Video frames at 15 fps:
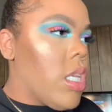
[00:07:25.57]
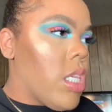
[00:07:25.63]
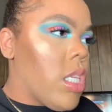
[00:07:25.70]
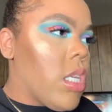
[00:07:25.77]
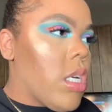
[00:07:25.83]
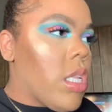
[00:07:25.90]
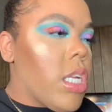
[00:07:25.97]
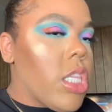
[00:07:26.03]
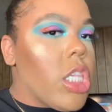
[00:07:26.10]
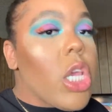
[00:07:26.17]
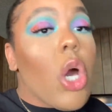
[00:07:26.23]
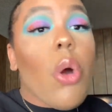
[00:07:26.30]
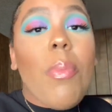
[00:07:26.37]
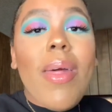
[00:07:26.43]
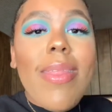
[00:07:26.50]
So let's
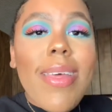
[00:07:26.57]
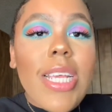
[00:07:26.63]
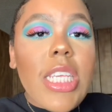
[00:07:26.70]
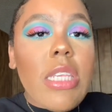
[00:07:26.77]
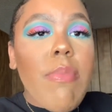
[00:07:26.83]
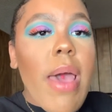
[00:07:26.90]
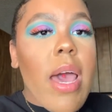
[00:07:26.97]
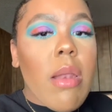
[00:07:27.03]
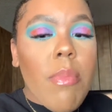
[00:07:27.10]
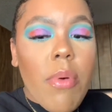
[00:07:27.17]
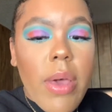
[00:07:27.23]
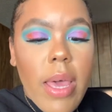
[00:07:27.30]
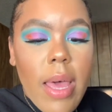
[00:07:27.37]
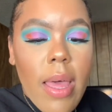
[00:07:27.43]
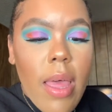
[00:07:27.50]
open this bad
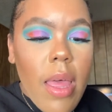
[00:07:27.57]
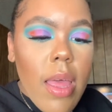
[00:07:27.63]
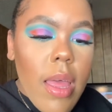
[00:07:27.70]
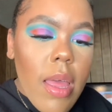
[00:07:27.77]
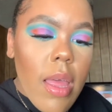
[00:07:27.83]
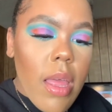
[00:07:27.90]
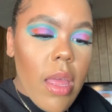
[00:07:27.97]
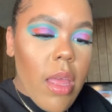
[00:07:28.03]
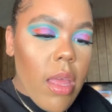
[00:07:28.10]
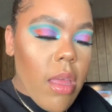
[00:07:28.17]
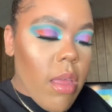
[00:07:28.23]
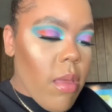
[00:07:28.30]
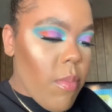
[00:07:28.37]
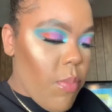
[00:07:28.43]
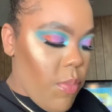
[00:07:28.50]
boy up.